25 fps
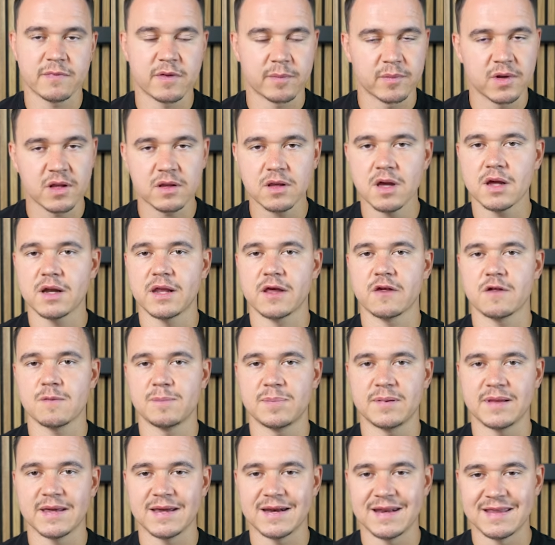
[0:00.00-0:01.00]
I'm not going to
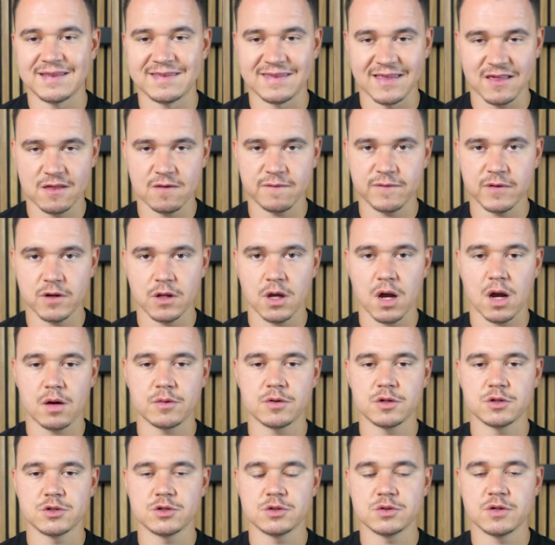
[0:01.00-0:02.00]
explain in this video how
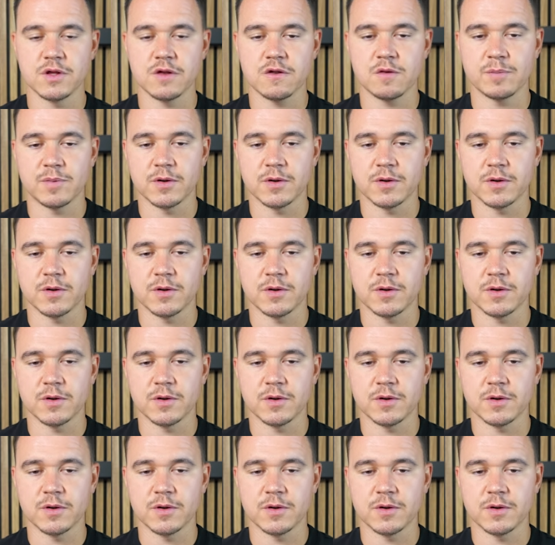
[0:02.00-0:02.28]
to do this